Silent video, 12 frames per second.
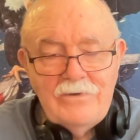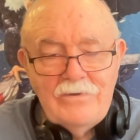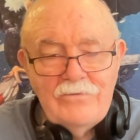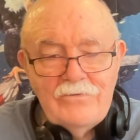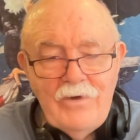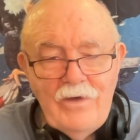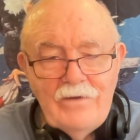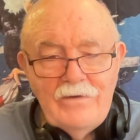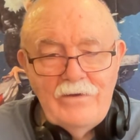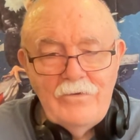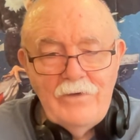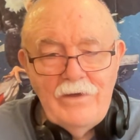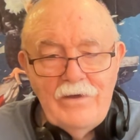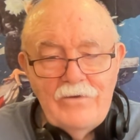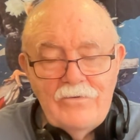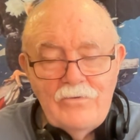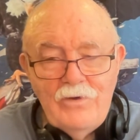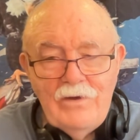is trying to create a
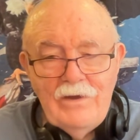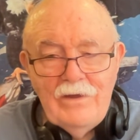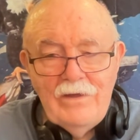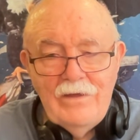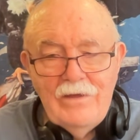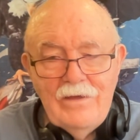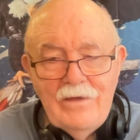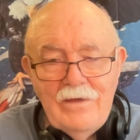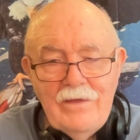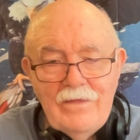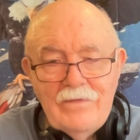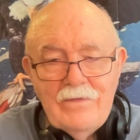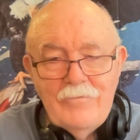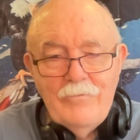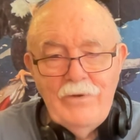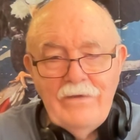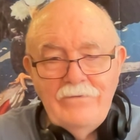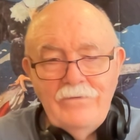treaty that
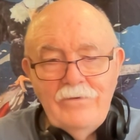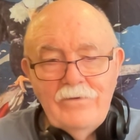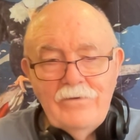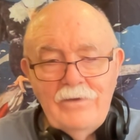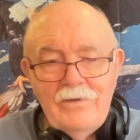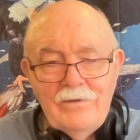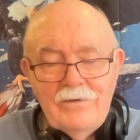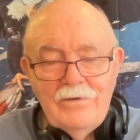basically